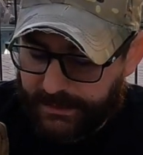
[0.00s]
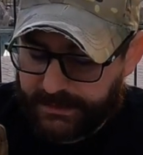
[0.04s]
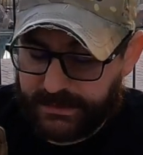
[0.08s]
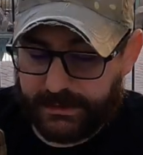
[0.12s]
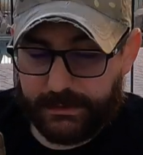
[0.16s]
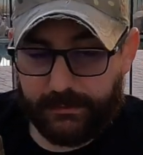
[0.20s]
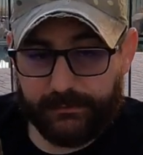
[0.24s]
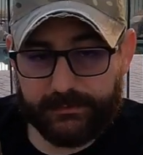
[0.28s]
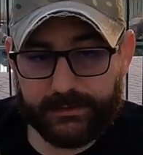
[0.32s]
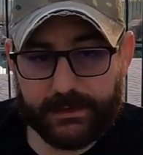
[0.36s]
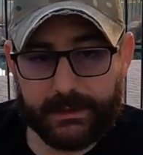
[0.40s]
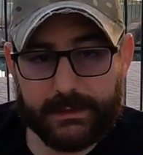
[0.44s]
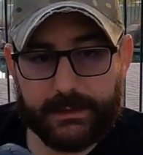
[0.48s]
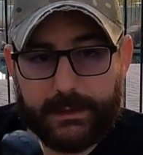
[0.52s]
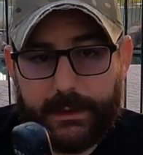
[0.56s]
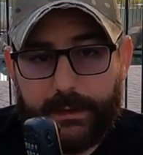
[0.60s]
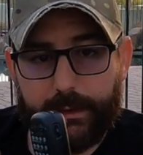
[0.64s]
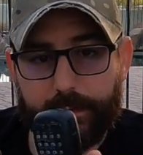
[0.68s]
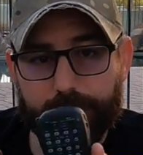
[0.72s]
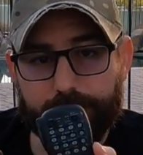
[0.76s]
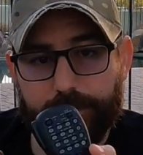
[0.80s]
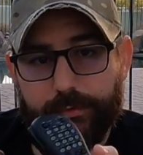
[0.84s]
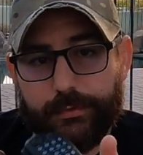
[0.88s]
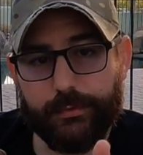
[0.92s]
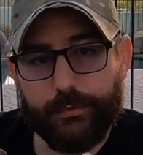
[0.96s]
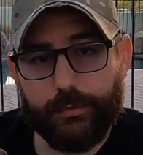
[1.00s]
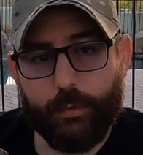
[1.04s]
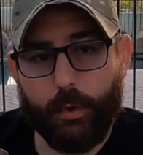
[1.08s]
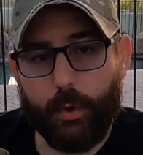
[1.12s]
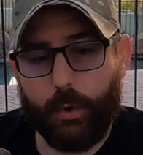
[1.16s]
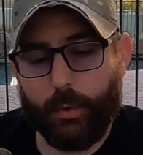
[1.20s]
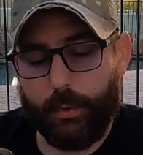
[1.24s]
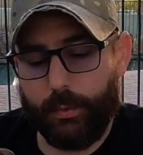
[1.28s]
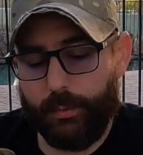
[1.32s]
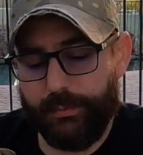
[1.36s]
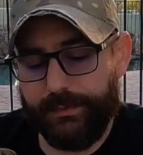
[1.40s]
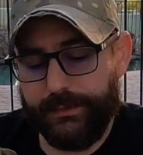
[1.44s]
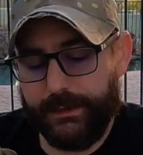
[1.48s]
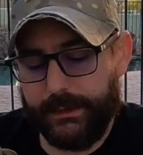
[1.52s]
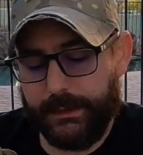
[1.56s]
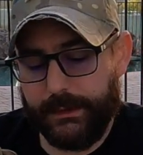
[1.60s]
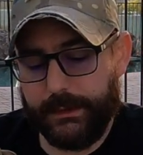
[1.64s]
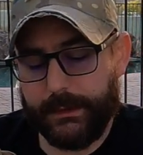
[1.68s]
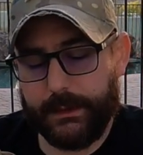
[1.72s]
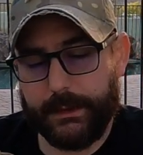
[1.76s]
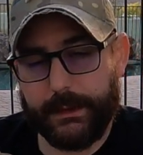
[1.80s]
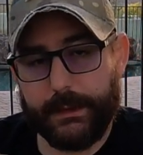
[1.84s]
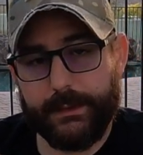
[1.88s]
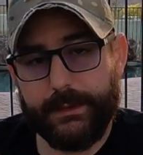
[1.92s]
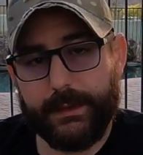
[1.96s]
actually using it now to hold the,
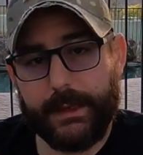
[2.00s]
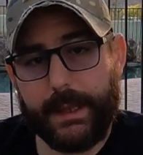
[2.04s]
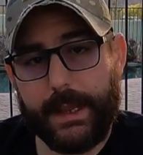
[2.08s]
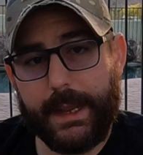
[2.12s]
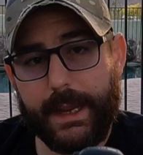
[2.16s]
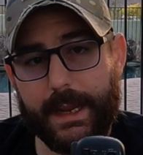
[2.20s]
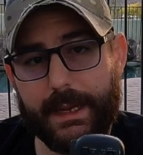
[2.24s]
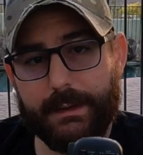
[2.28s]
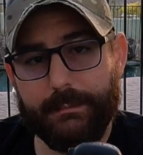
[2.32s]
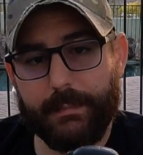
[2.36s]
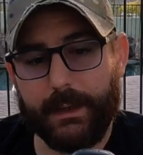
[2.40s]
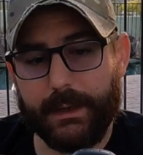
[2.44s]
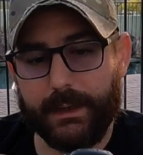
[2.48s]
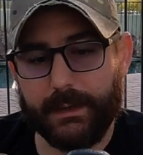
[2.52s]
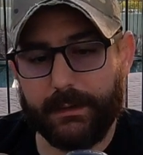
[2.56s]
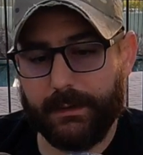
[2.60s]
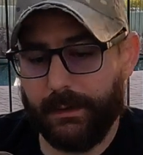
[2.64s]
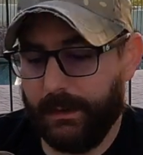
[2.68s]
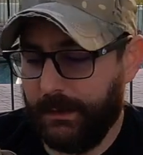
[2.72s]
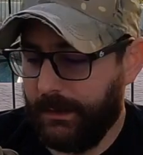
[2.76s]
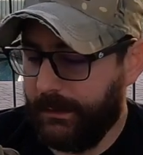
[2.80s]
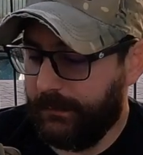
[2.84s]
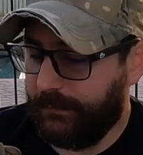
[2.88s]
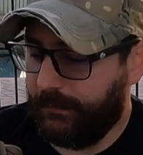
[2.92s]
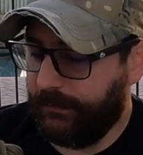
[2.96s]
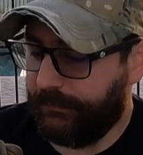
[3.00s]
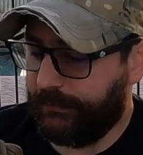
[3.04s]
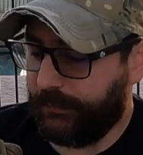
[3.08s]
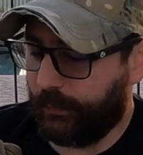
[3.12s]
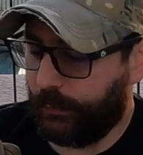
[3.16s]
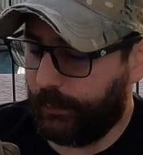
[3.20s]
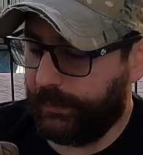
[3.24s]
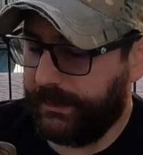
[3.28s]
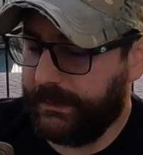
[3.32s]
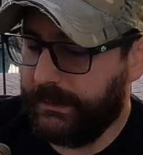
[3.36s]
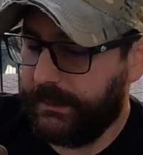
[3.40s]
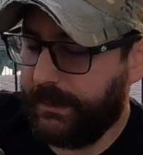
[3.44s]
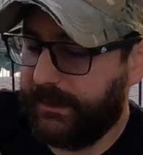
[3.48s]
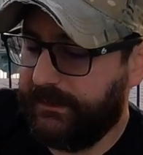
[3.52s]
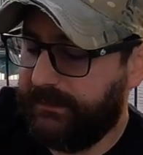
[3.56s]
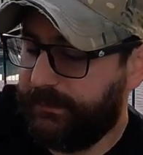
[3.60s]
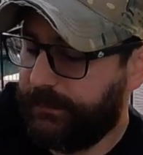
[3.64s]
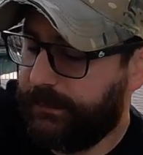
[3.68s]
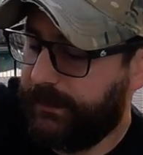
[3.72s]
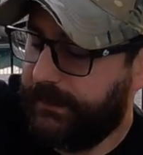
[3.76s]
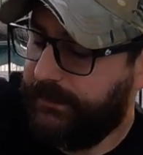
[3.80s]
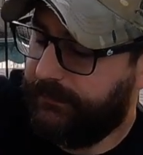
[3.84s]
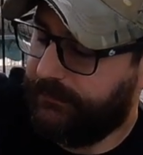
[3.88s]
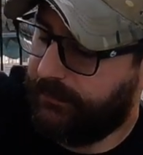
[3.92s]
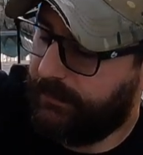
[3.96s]
uh, the hand mic. So it's a really nice
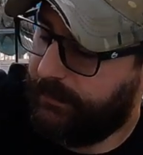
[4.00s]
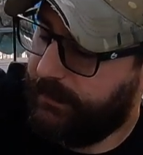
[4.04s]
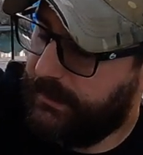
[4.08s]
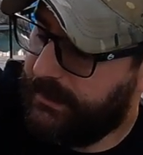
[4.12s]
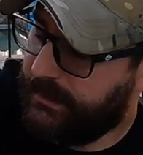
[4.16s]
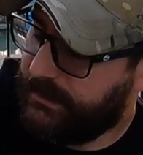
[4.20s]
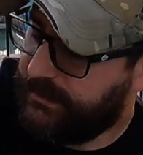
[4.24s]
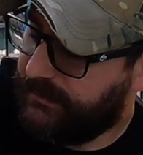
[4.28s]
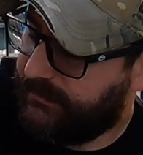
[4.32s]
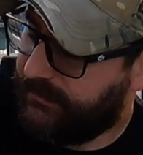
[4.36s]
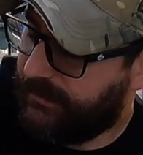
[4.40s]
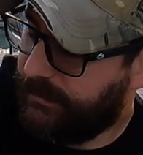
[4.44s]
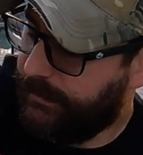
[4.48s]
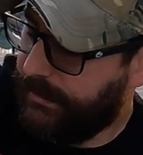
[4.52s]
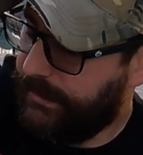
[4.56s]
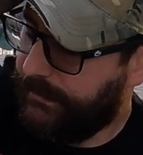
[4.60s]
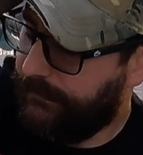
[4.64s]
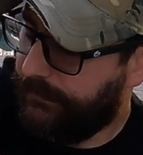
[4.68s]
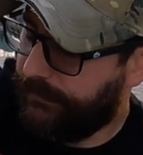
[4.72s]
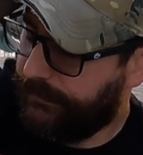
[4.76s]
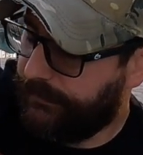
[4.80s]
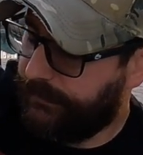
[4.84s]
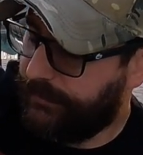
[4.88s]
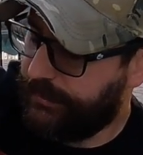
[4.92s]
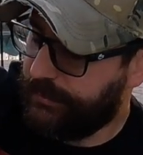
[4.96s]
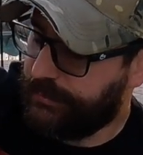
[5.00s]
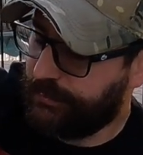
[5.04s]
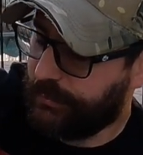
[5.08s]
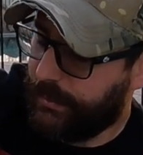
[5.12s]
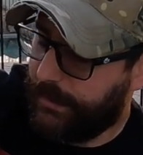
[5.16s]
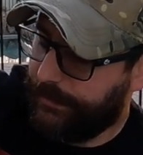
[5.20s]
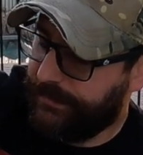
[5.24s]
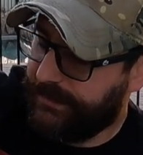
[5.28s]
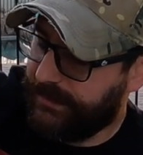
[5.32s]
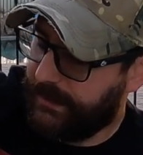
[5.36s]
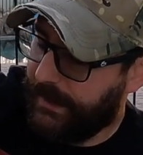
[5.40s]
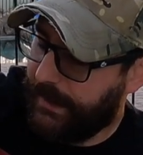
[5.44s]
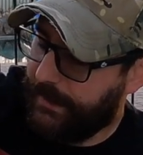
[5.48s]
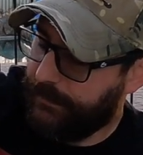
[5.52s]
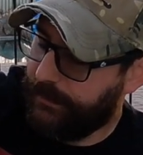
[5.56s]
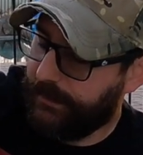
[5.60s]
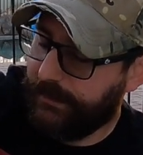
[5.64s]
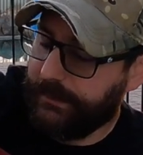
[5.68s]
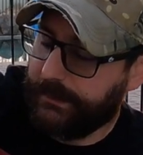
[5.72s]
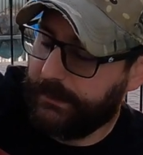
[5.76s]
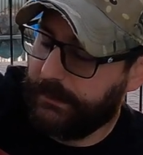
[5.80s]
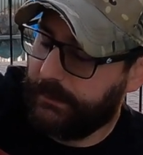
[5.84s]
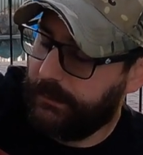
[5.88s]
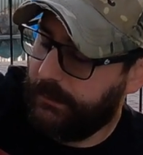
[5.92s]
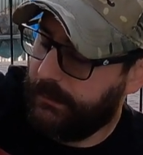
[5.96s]
place for me just to be able to drop the
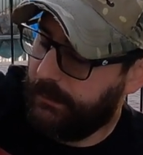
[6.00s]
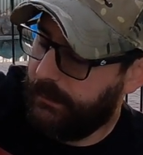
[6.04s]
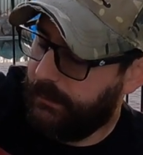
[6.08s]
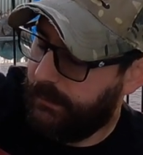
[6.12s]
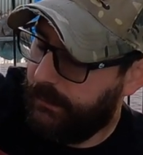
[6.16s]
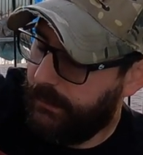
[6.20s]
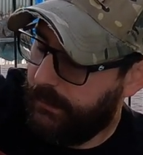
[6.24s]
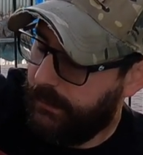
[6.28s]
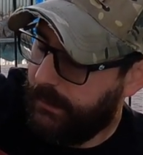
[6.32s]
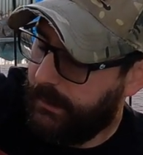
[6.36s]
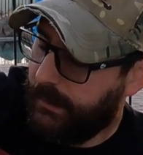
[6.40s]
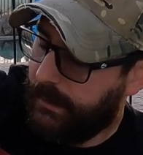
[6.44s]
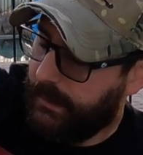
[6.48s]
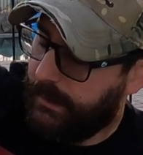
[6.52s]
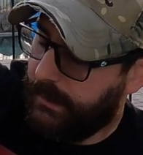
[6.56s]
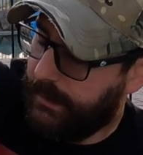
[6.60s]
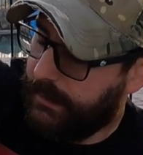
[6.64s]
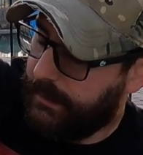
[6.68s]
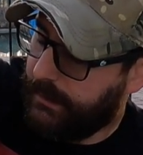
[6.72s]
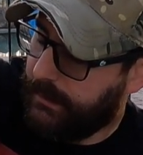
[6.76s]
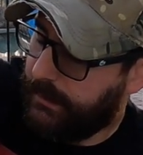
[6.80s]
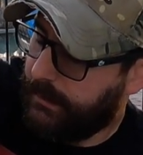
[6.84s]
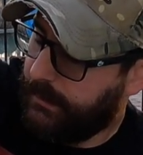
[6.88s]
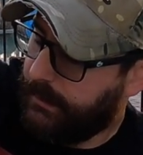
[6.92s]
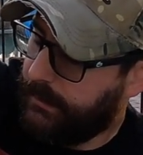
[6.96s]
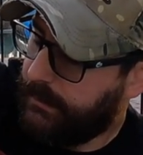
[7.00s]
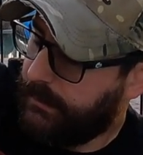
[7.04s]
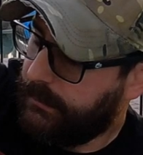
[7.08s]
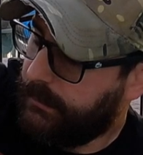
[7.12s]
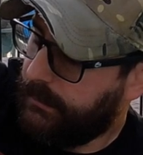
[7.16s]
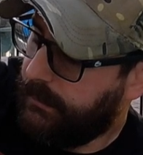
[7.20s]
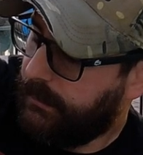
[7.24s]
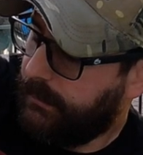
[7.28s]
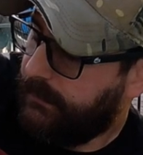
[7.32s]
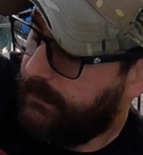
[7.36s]
cable in and